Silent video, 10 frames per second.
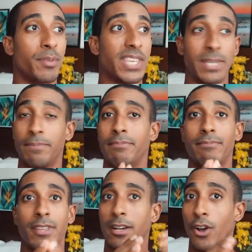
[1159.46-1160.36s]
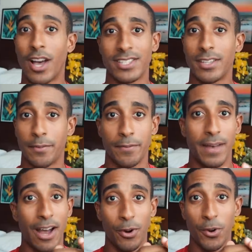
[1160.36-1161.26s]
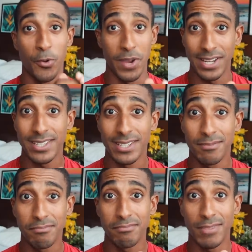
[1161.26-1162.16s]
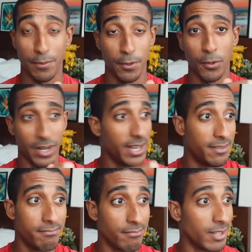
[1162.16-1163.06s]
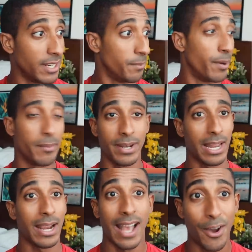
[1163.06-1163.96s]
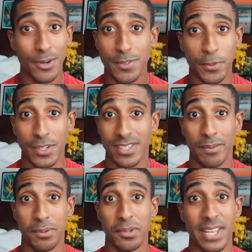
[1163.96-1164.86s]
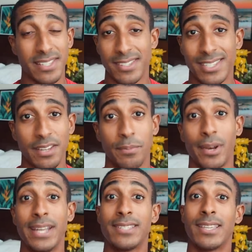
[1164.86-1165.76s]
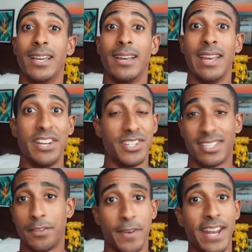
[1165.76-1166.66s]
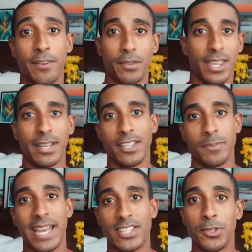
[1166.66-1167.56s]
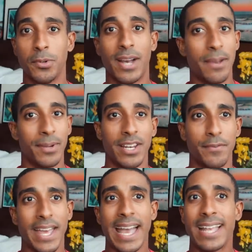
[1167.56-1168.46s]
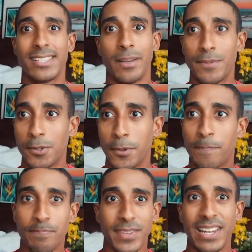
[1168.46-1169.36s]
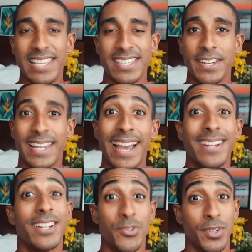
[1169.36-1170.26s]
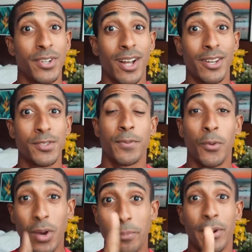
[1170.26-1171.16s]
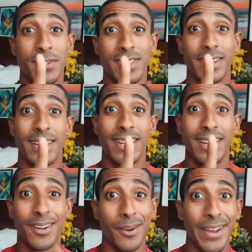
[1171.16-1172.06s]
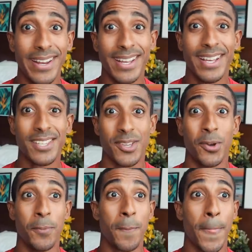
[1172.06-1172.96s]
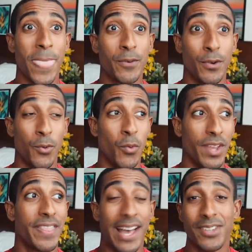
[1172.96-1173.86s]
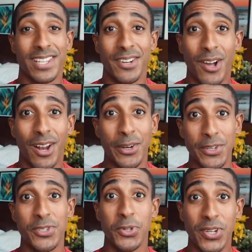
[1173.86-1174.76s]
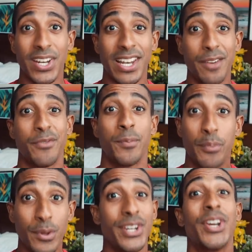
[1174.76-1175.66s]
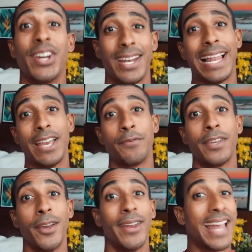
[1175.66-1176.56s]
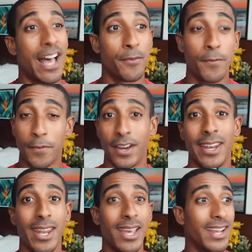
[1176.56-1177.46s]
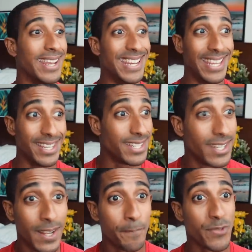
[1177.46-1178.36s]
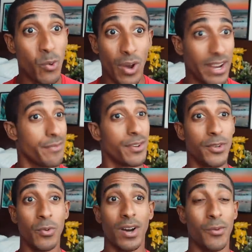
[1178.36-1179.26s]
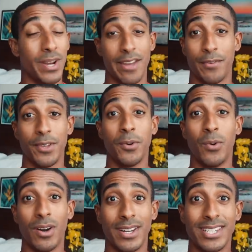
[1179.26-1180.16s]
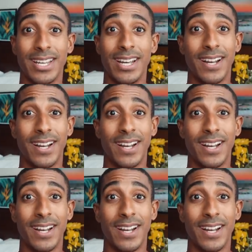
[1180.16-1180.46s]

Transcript: keep the cost of our rent, if you wanted an apartment like ours, for example, that's the same price, and just divide everything else by two. I believe that adds up to less than $900 for one person, all right? So for $1,000, you could live a pretty good life here and have fun, eat whatever you want, whenever you want.